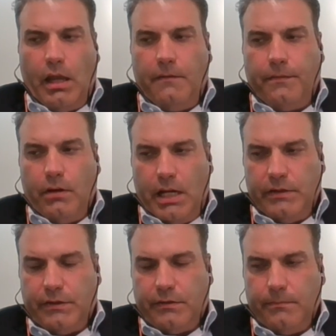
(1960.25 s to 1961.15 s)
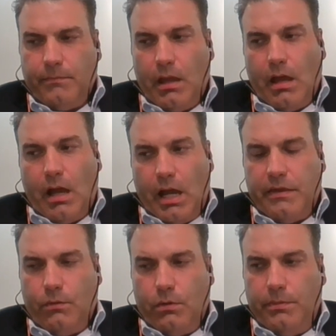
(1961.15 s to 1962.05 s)
And for us,
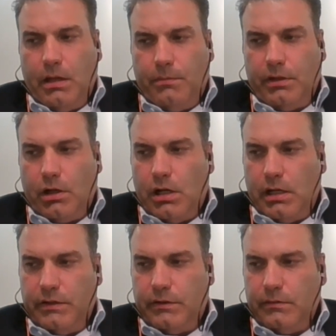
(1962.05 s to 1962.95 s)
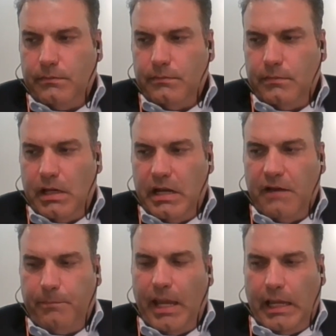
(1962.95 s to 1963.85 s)
I think we'll be able to cause
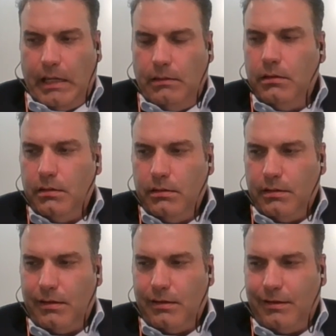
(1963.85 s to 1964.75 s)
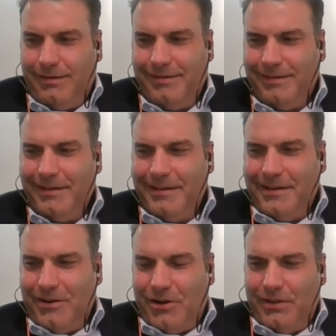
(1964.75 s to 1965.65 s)
enough pain
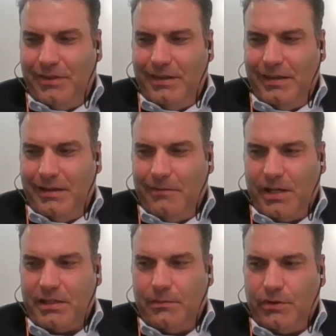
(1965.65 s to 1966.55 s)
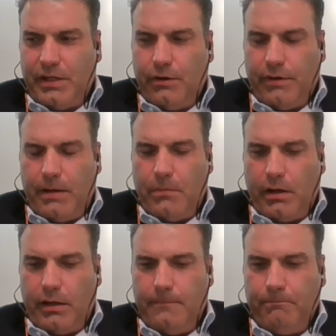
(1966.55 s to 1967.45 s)
on the combustible cigarette
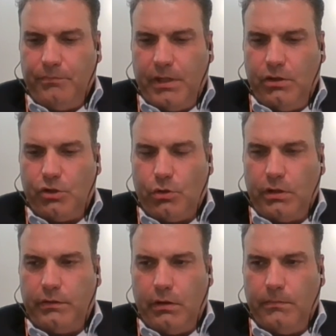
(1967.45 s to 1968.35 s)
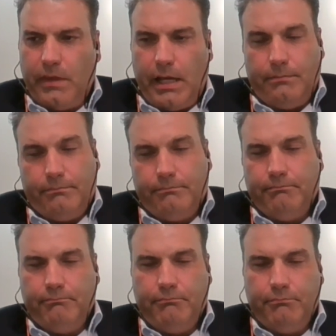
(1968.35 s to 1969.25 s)
market in the short term that
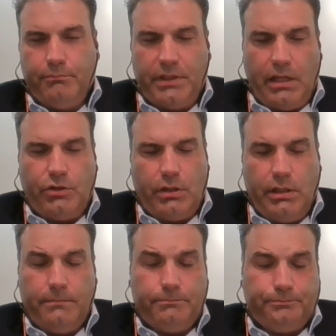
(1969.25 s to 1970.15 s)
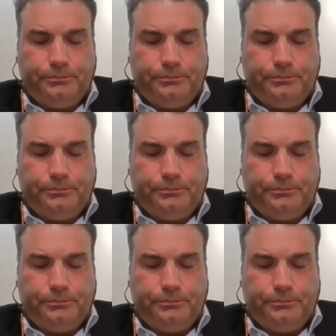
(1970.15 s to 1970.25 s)
potentially